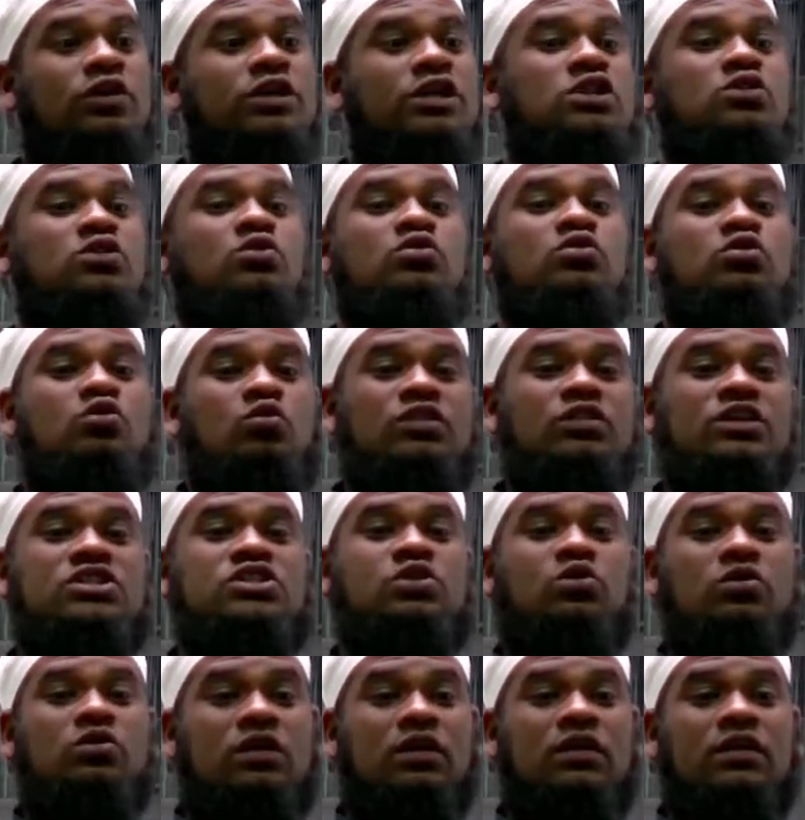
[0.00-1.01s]
You need to
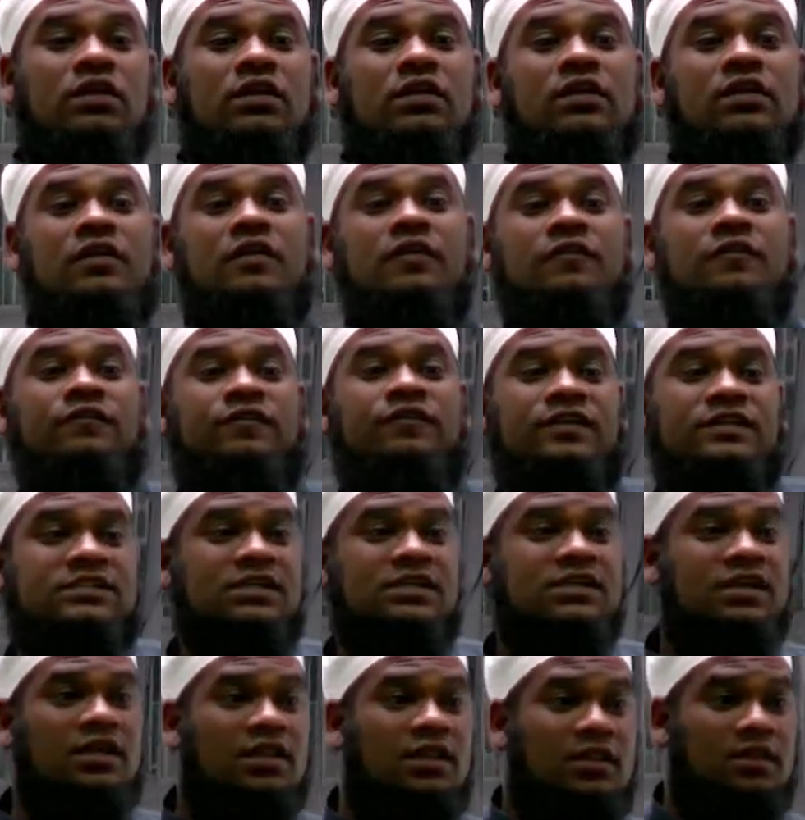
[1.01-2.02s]
do this rukn,
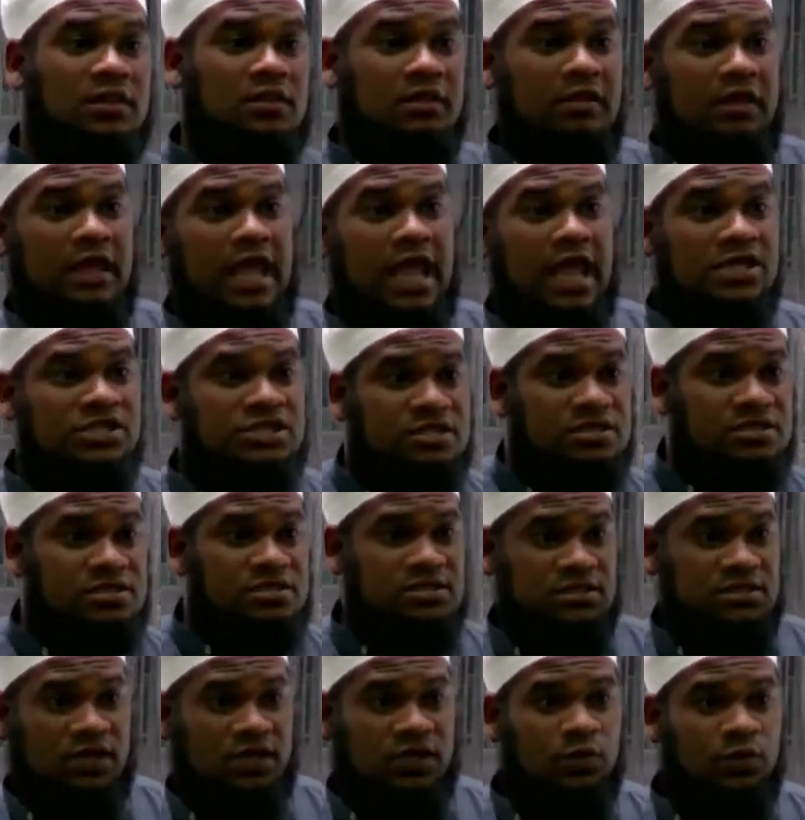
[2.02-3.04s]
physical
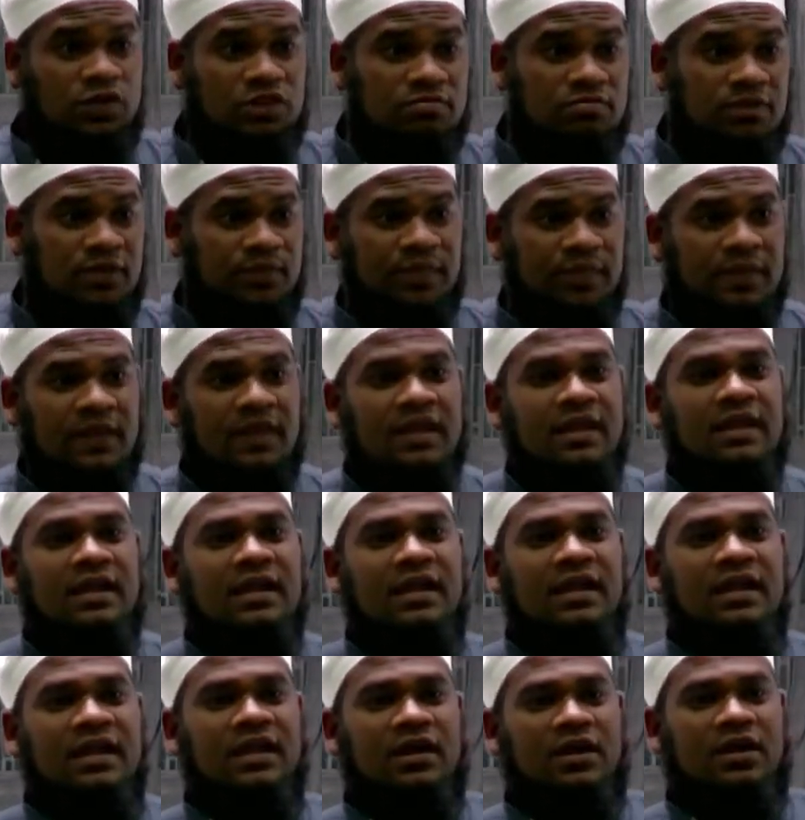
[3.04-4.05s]
actions. Are you with me?
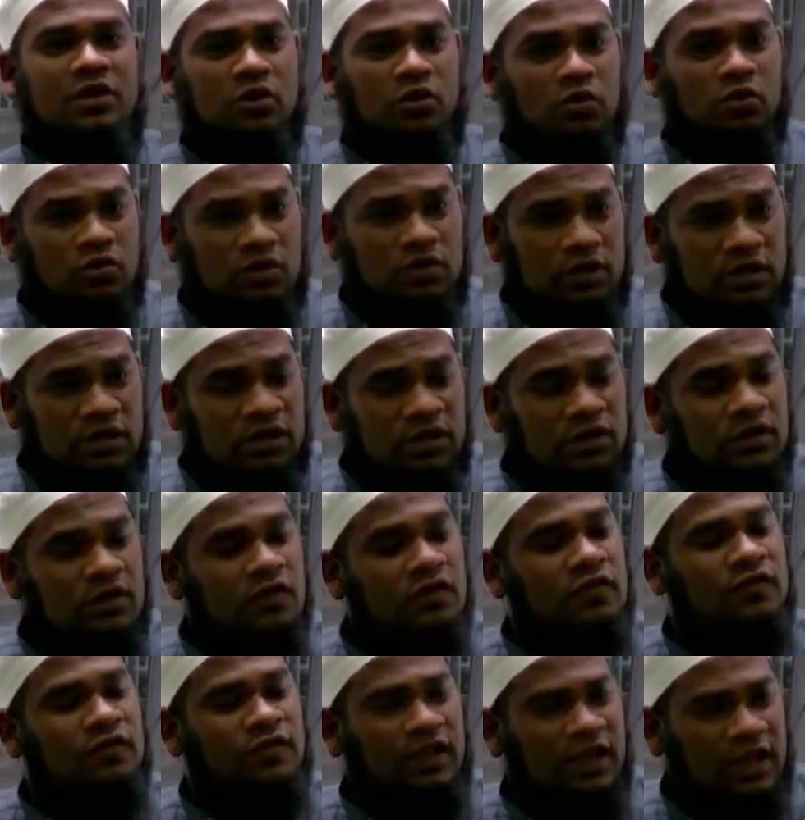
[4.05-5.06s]
Rukn
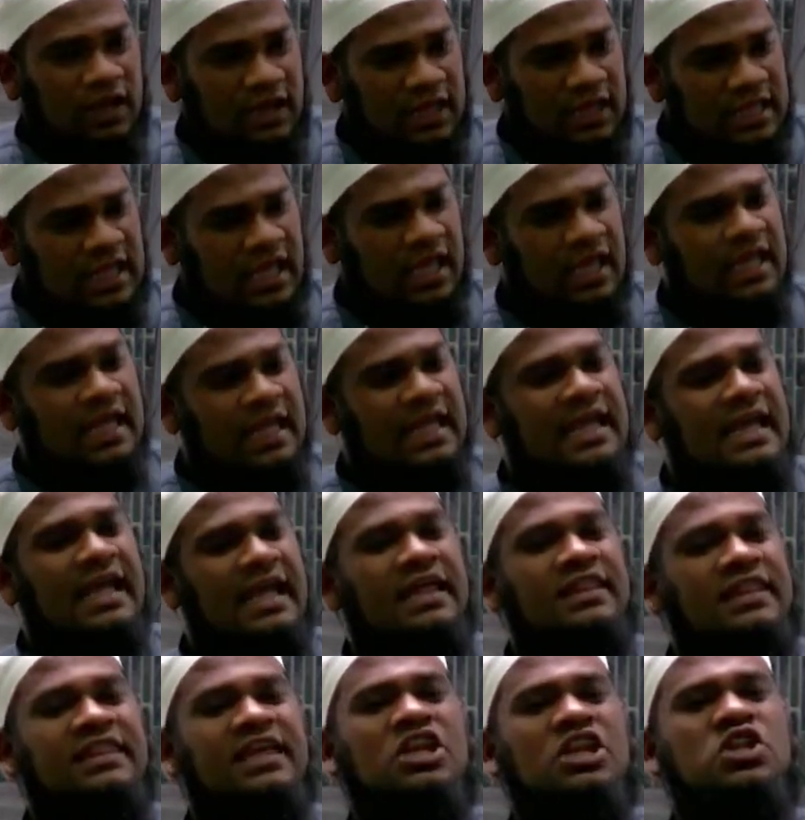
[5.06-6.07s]
fi'liyah.
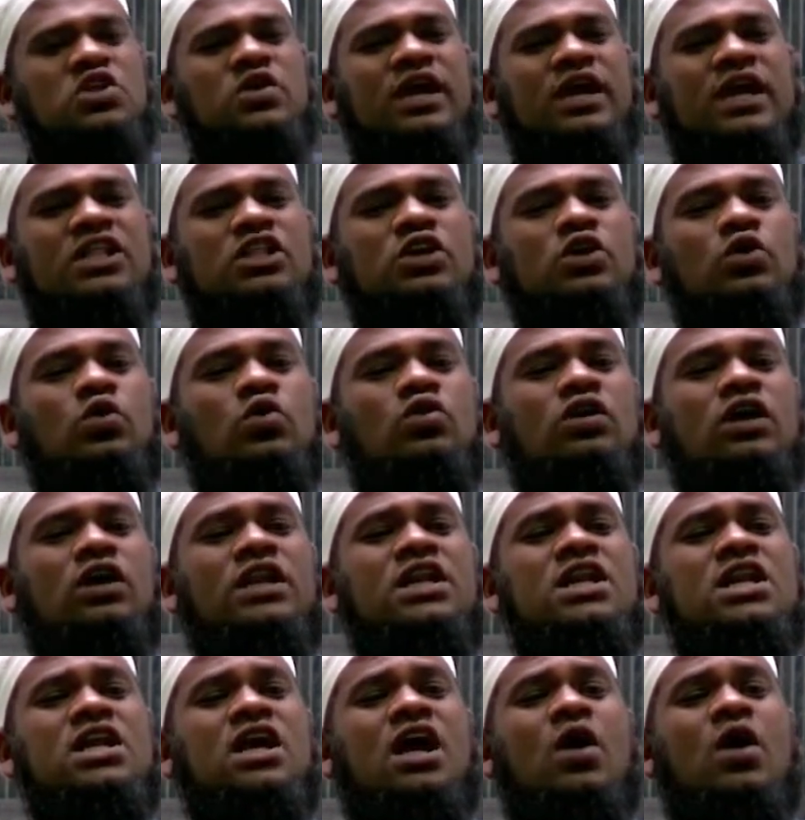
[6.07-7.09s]
Then you get
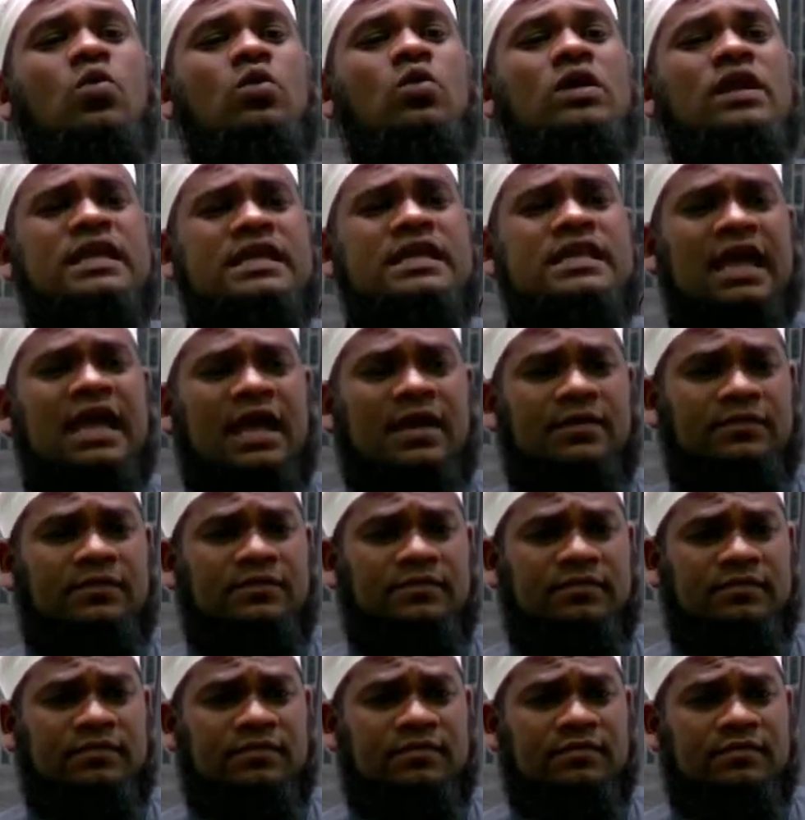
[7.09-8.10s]
rukn
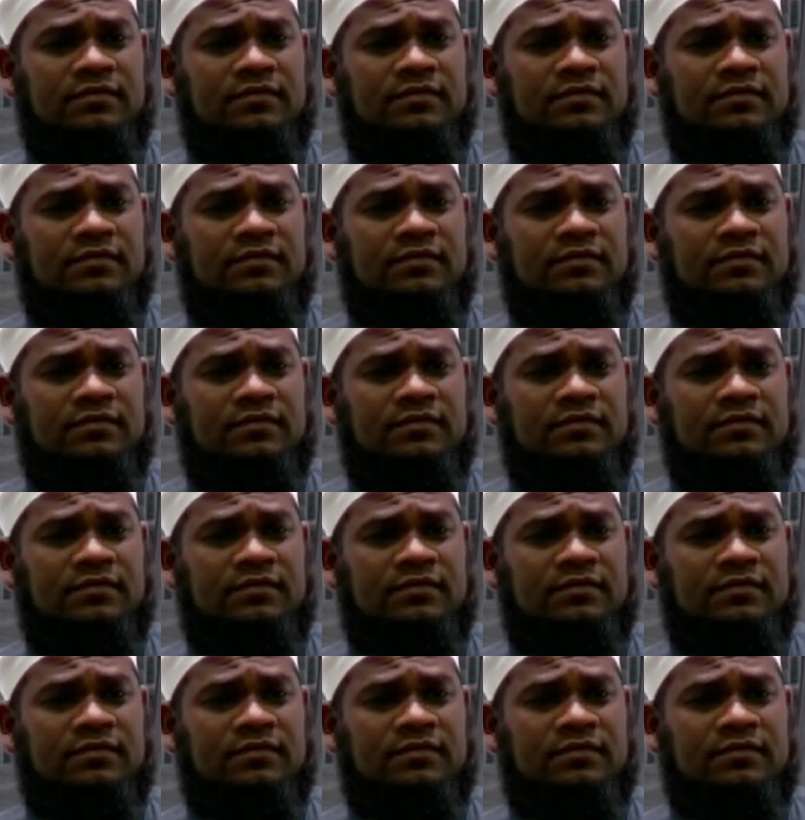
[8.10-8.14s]
qawliyah.